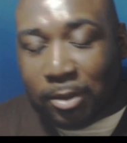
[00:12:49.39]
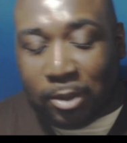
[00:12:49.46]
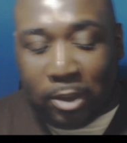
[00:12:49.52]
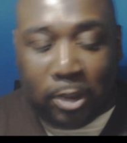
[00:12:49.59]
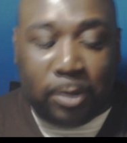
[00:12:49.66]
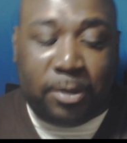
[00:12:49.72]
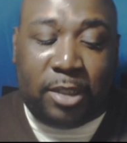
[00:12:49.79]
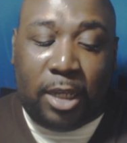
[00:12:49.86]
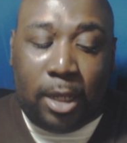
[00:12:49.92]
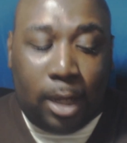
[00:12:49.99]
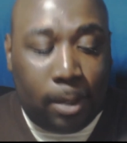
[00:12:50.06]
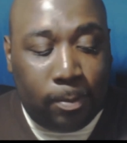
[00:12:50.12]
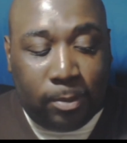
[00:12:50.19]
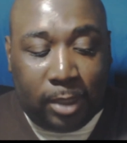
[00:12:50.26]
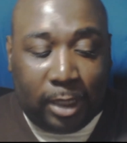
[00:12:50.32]
You know what I'm
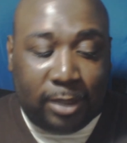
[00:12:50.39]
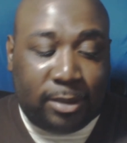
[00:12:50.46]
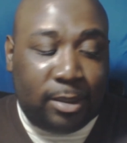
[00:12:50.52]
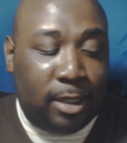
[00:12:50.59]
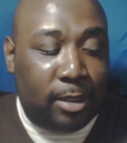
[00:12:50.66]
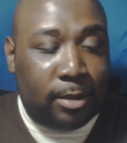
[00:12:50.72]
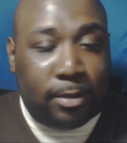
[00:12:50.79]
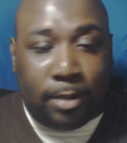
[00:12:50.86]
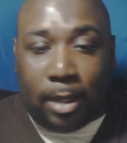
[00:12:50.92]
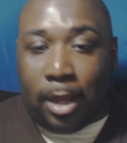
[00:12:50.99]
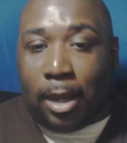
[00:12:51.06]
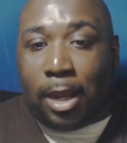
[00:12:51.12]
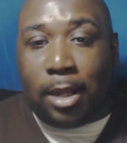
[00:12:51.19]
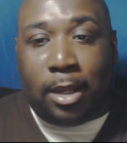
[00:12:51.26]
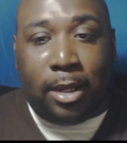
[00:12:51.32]
saying? Like I said,
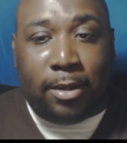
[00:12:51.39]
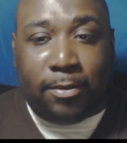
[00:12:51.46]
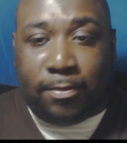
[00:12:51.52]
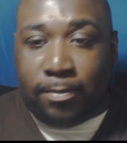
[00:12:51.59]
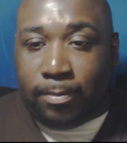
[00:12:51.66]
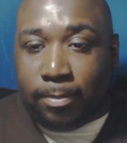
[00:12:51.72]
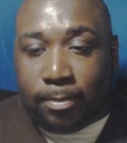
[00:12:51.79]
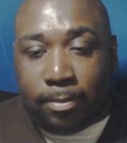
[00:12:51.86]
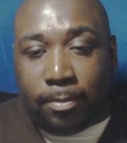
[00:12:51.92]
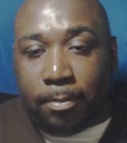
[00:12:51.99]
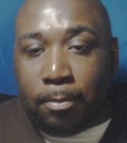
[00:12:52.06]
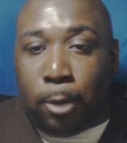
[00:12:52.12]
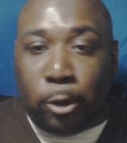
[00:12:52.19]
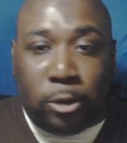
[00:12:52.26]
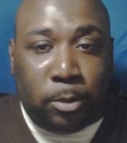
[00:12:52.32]
I got like
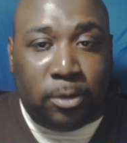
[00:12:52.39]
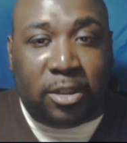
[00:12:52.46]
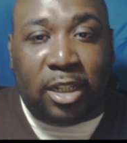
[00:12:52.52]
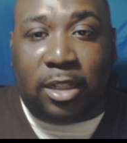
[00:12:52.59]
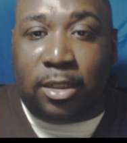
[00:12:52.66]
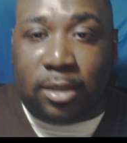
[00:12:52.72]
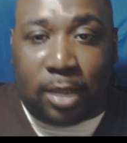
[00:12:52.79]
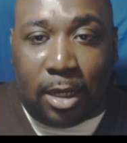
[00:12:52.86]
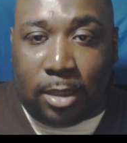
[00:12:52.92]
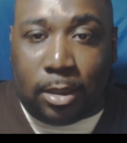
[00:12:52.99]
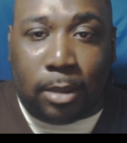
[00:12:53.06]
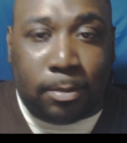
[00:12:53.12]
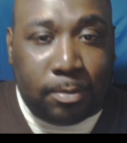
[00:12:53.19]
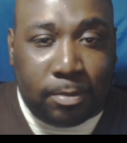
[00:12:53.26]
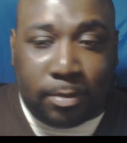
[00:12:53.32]
multiple tickets lined
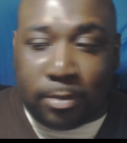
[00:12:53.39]
up.